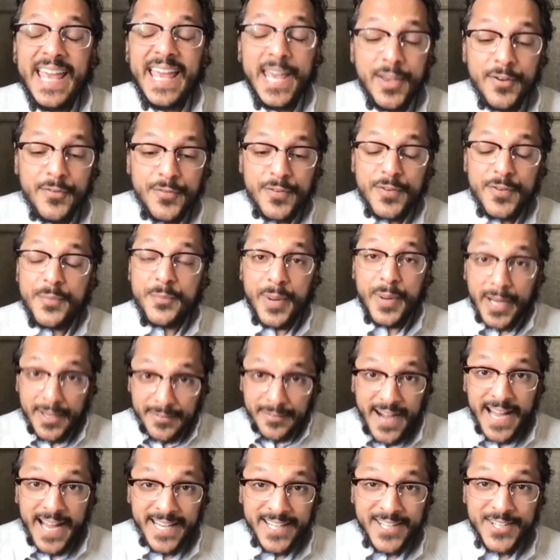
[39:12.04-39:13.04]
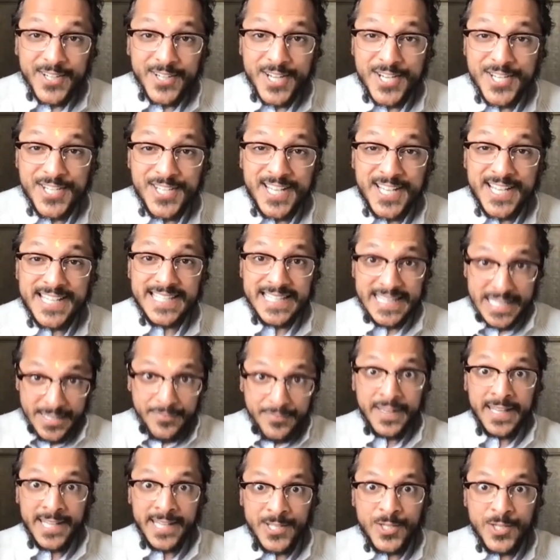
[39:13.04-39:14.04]
If Bhagavan Krishna is
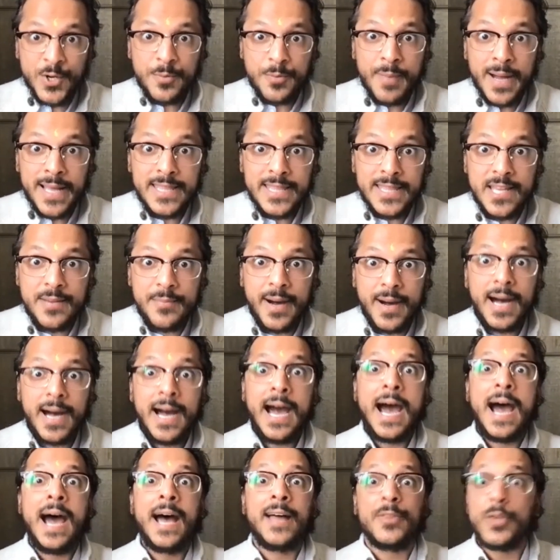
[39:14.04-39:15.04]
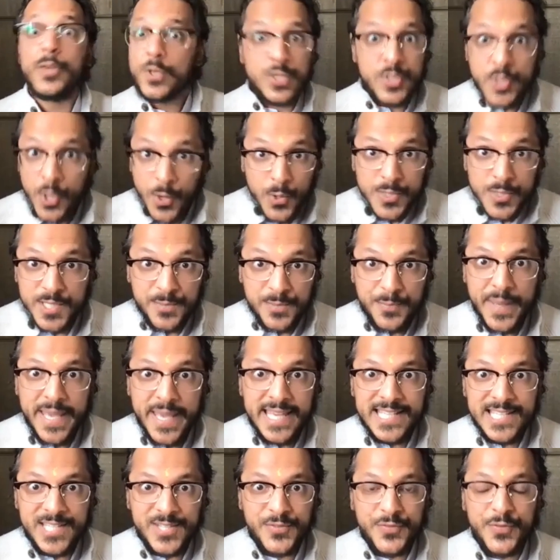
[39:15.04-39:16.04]
living in your Madhyama, there's no
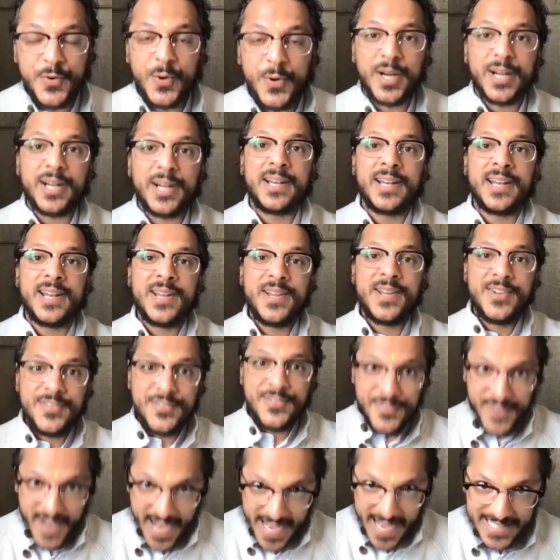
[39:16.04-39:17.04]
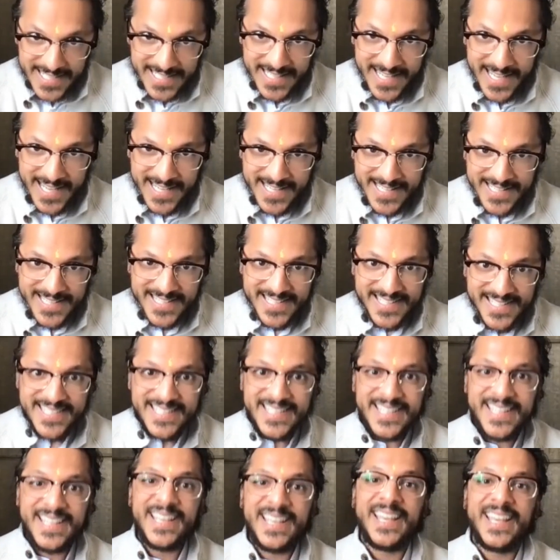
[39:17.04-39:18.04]
space for
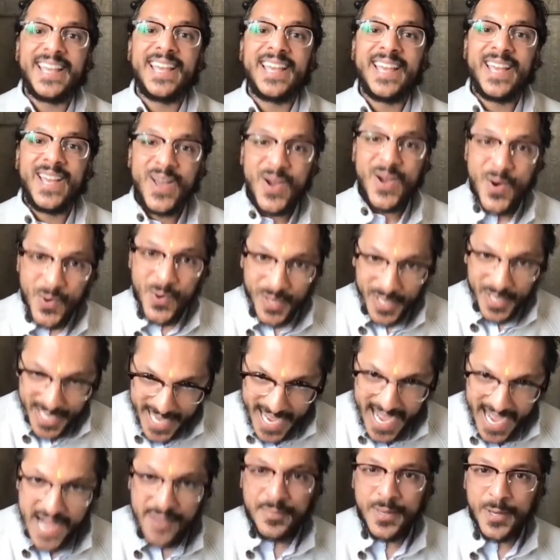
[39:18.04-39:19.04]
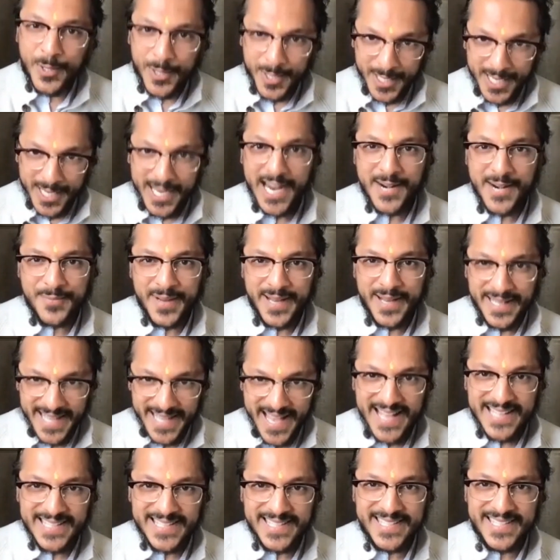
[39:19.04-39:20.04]
vasanas or kama or karma,
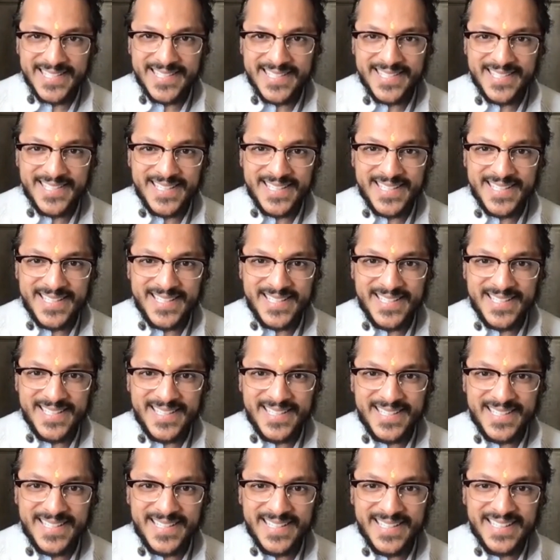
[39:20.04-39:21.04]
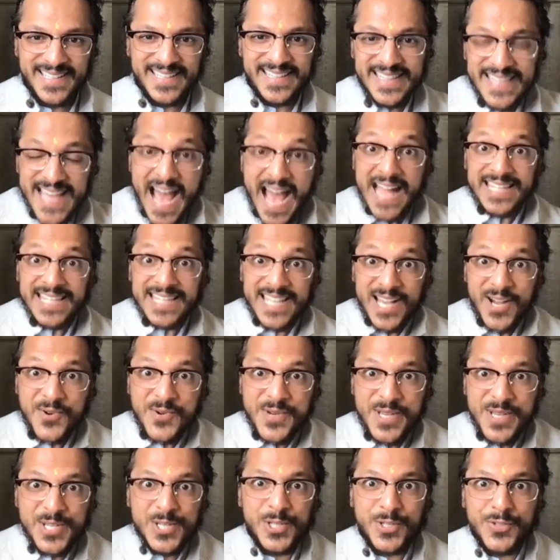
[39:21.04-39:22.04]
yes? That's
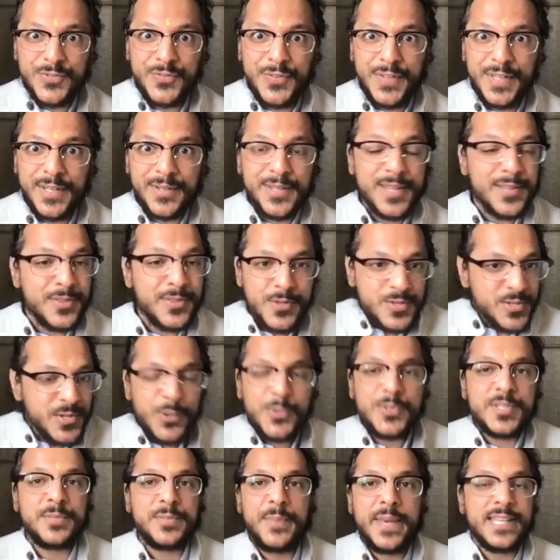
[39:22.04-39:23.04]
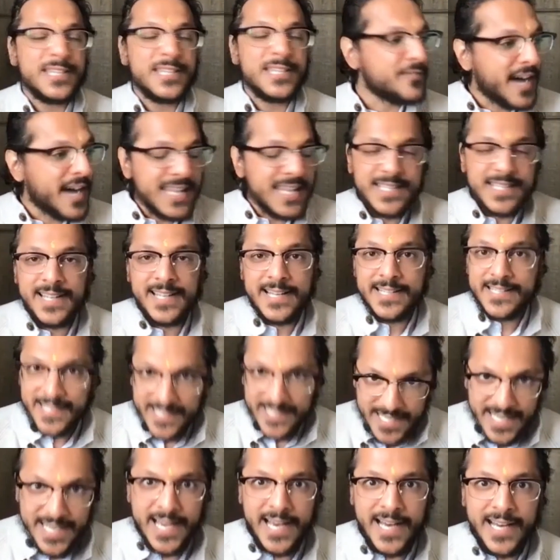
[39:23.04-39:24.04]
how we should feel, that there's no space, vasana,
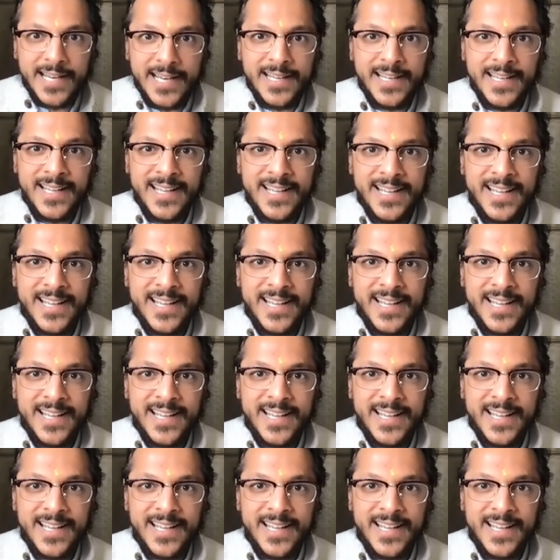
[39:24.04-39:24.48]
see ya.